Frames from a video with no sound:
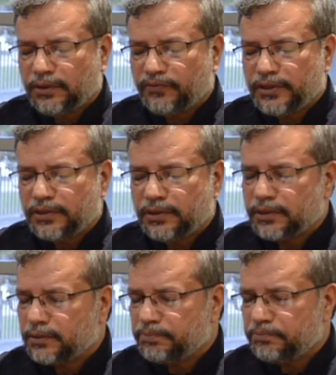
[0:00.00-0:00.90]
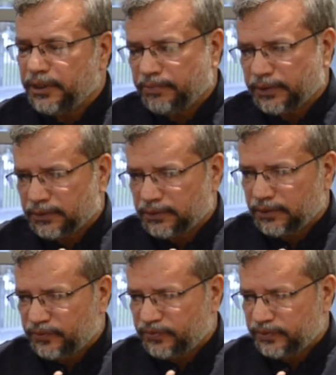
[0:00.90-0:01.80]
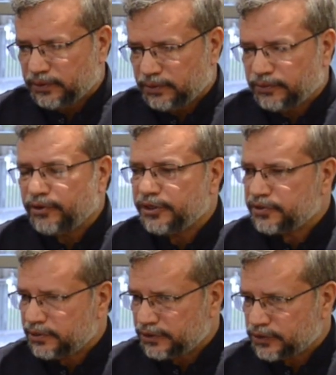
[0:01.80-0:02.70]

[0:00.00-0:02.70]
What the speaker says: with people of traditional